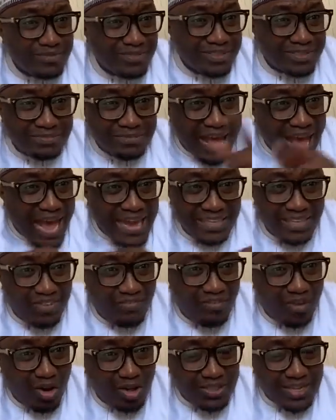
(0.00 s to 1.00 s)
I
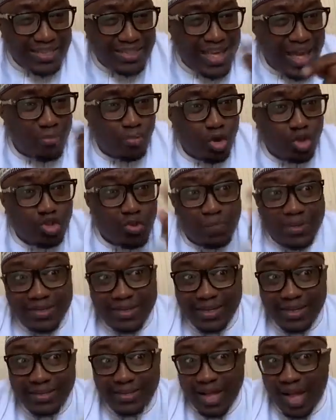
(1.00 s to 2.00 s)
default and then I'm going to pay
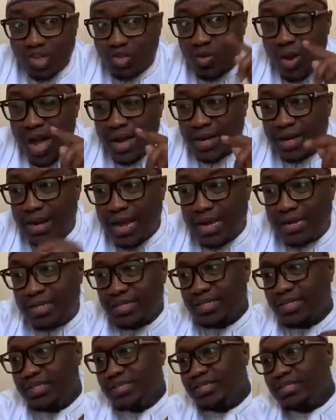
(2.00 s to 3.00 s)
3,100 Ghana
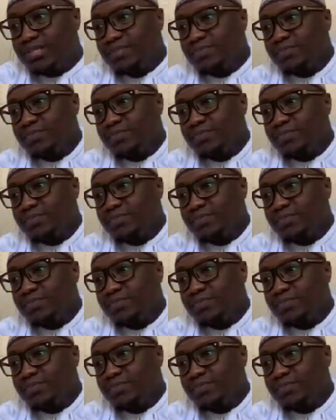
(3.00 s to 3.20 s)
cedis.